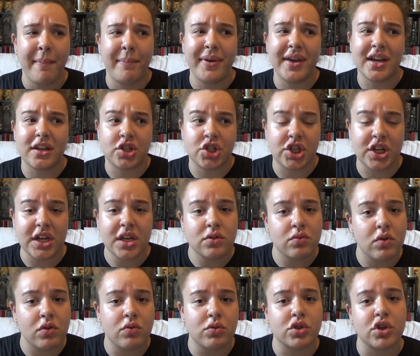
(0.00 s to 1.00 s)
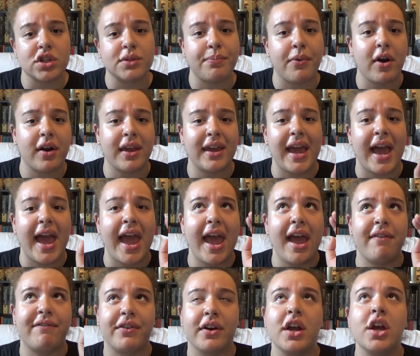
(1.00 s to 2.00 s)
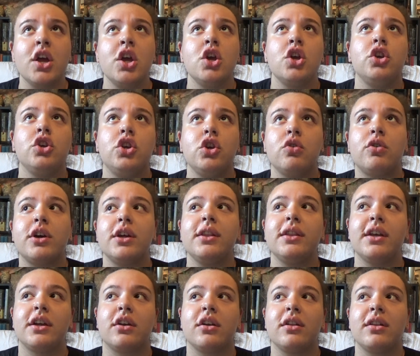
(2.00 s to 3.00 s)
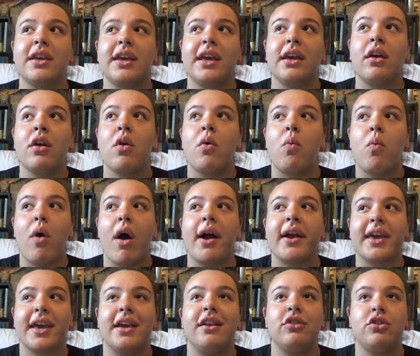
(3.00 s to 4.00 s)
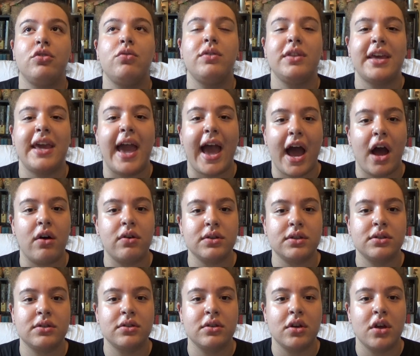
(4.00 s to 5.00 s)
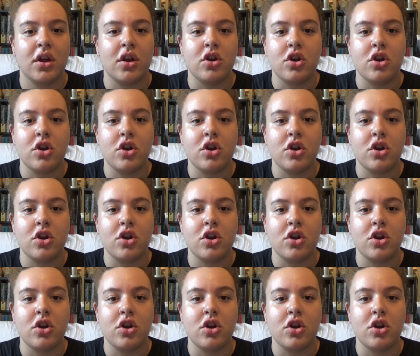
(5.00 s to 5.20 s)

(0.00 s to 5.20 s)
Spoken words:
Because she's one who starts barking at you could literally walk into the house,